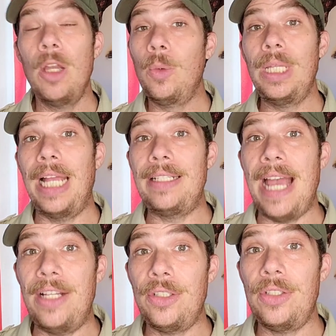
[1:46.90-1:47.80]
We like to
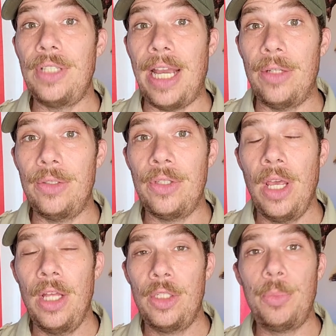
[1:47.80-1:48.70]
ask the scouts
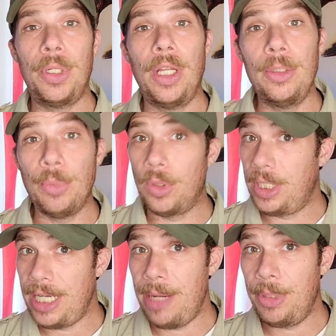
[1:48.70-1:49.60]
to put on their board the
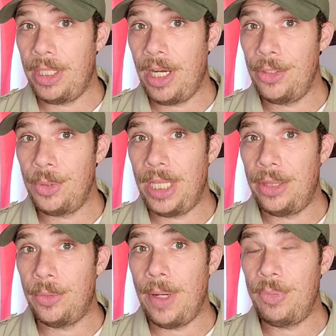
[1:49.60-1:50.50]
name of the country that
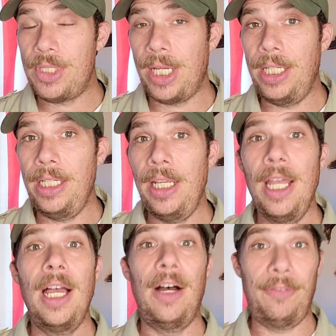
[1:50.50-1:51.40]
they're representing,
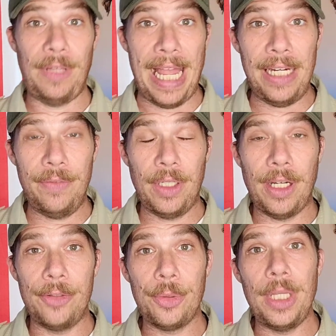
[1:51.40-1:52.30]
a flag of the
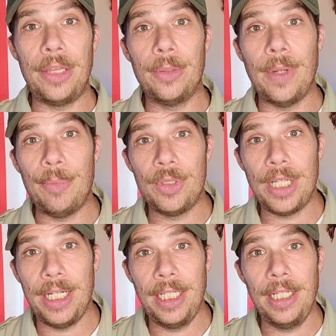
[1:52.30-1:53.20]
country that they're
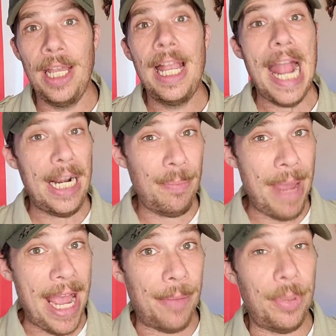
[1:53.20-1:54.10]
representing, and a
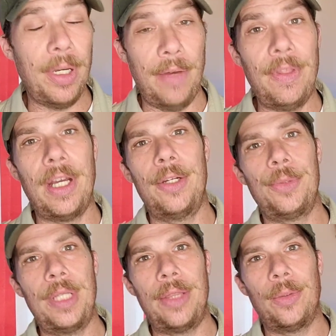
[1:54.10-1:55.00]
map of the
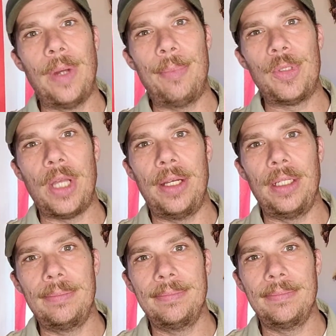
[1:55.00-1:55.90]
country that they're
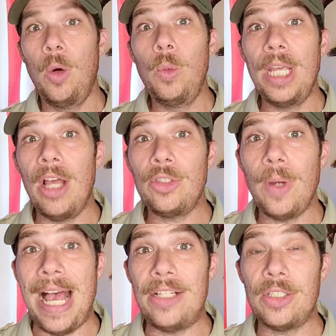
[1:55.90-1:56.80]
representing. We also
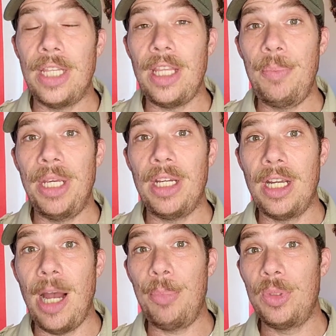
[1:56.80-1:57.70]
ask that they pick a
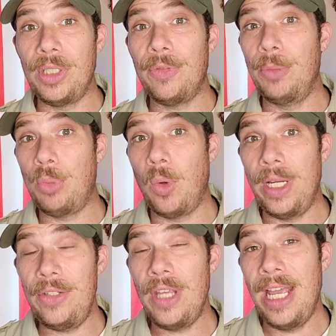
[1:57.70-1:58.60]
couple different
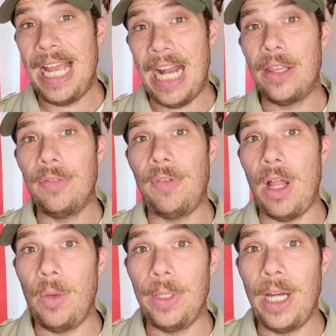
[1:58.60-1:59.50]
points out of the
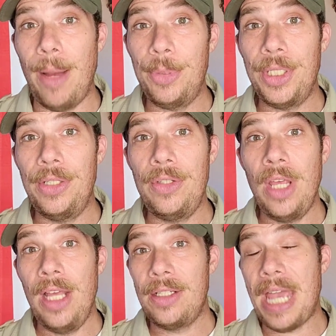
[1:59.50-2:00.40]
following options
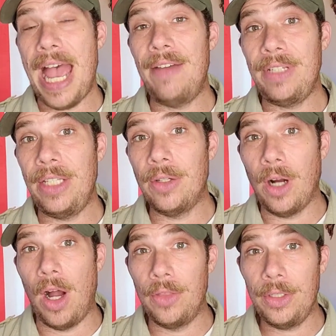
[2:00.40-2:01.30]
to have either
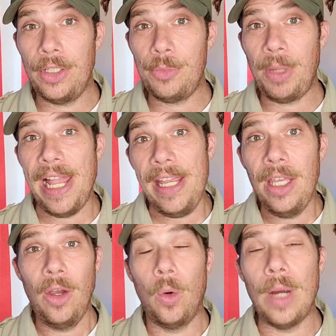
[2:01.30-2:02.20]
on their display
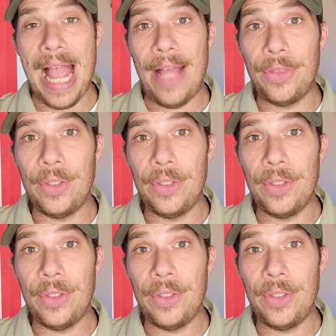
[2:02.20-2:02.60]
or at